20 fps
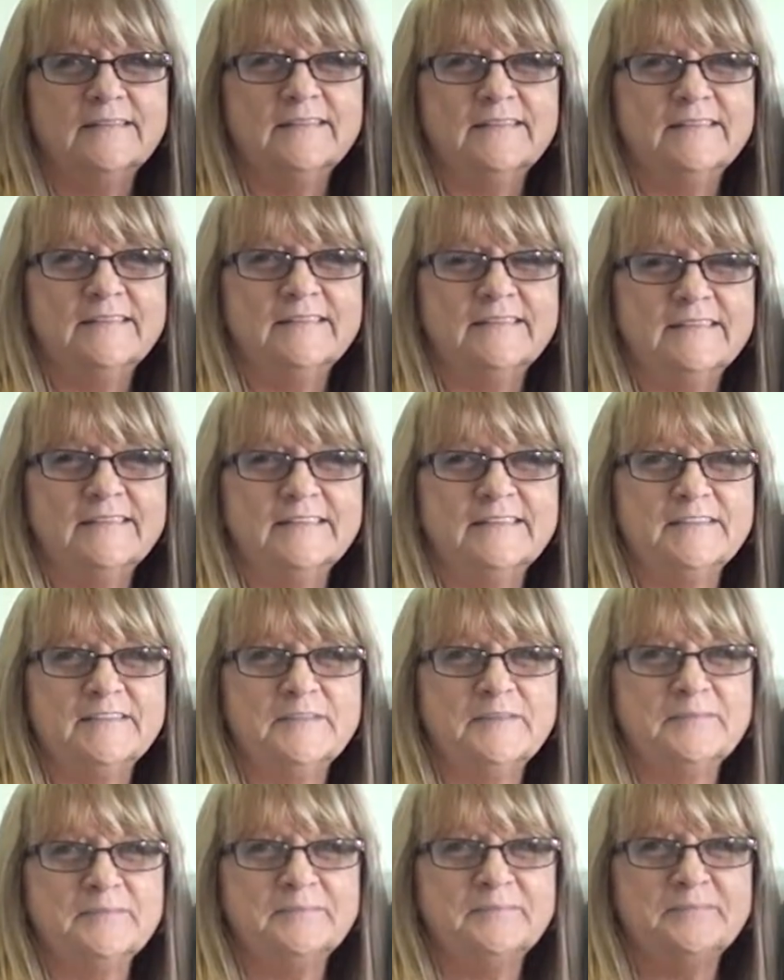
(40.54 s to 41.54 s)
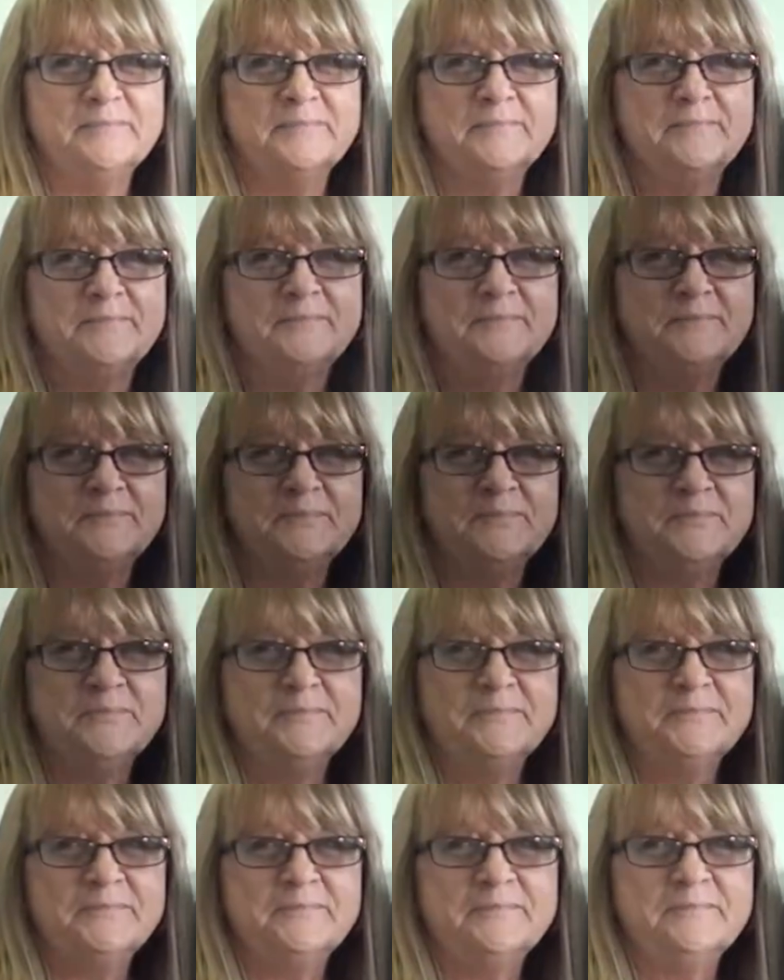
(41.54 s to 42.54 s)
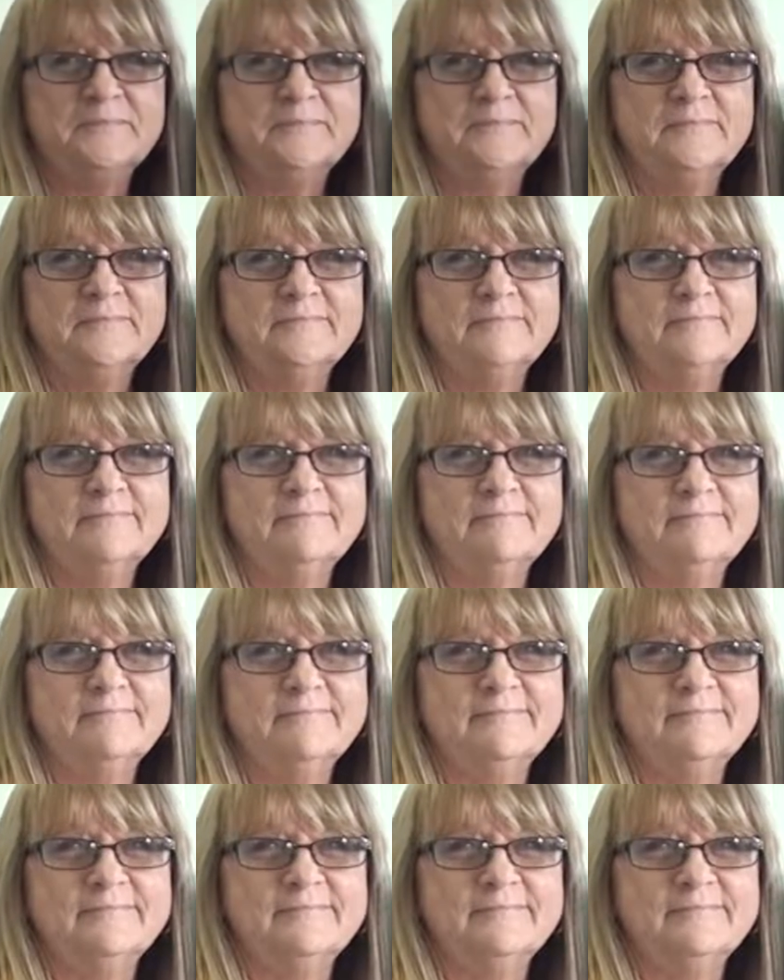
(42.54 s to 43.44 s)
[no speech]